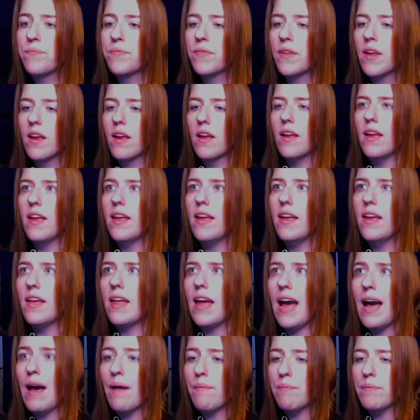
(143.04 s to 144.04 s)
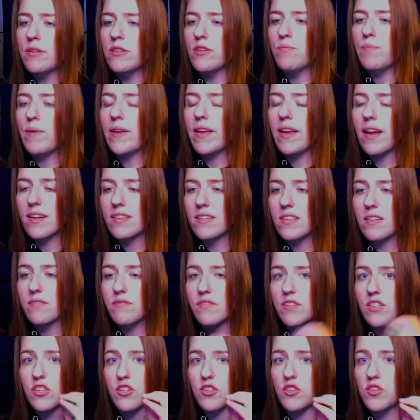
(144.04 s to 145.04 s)
it happens because of
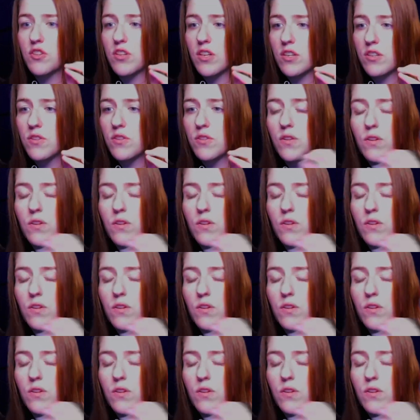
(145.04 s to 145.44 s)
just this